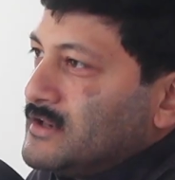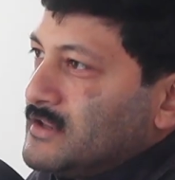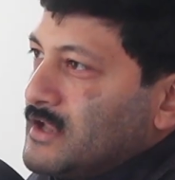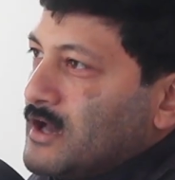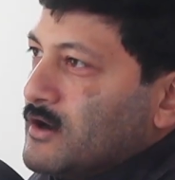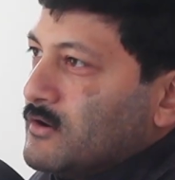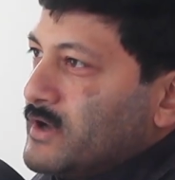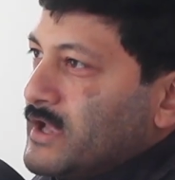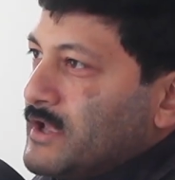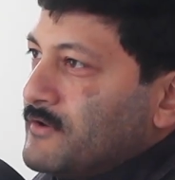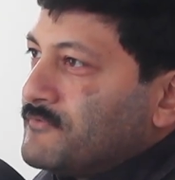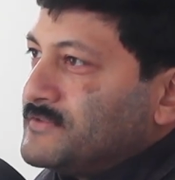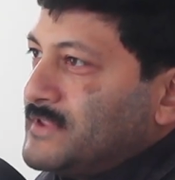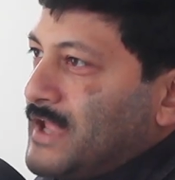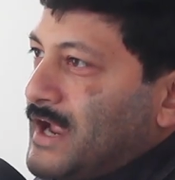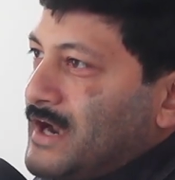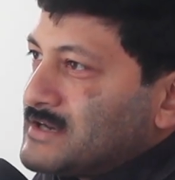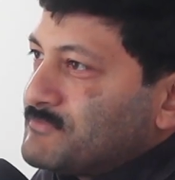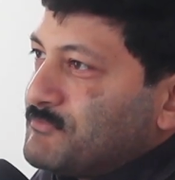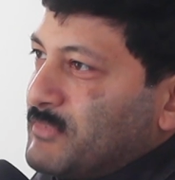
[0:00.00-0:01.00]
Now, if
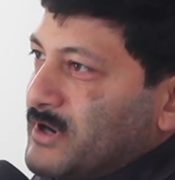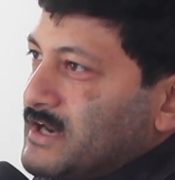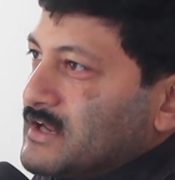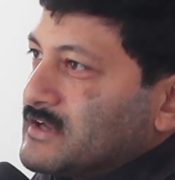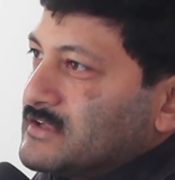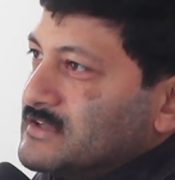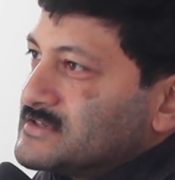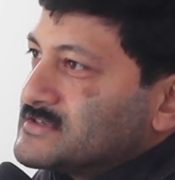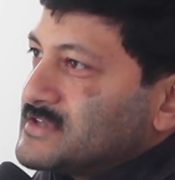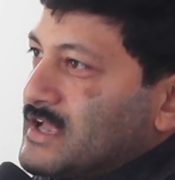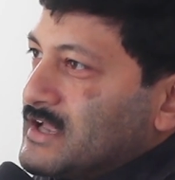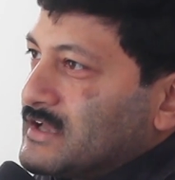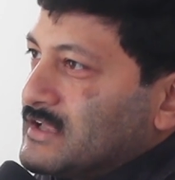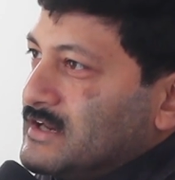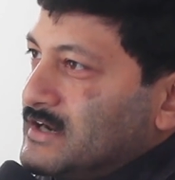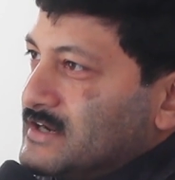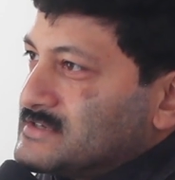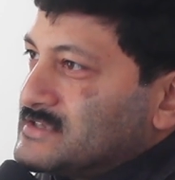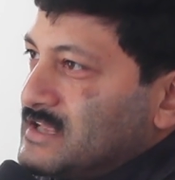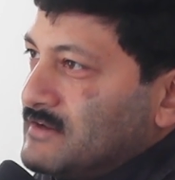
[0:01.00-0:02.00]
that particular cycle
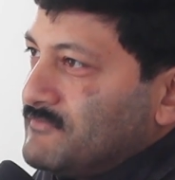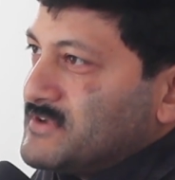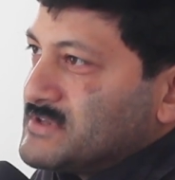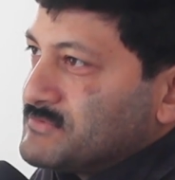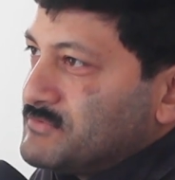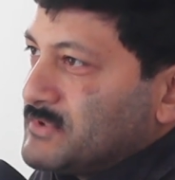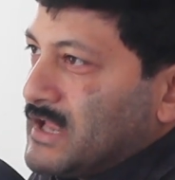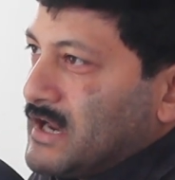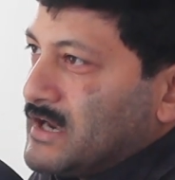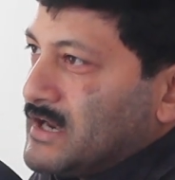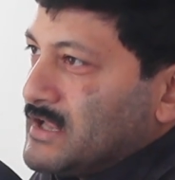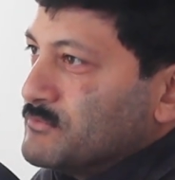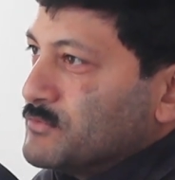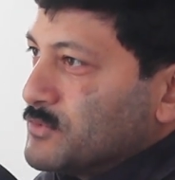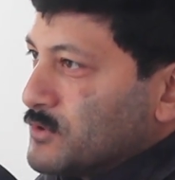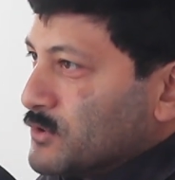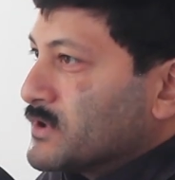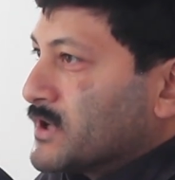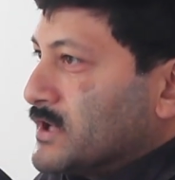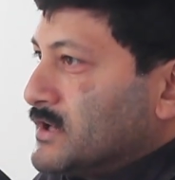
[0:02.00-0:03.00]
itself is getting
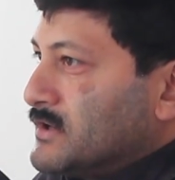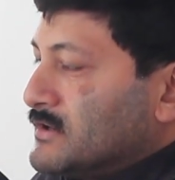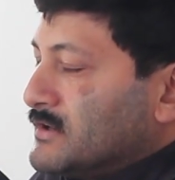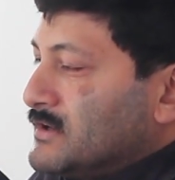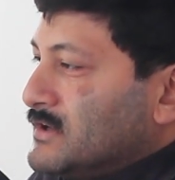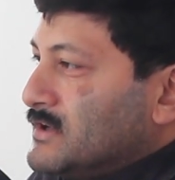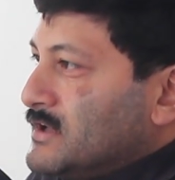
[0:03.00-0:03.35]
broken,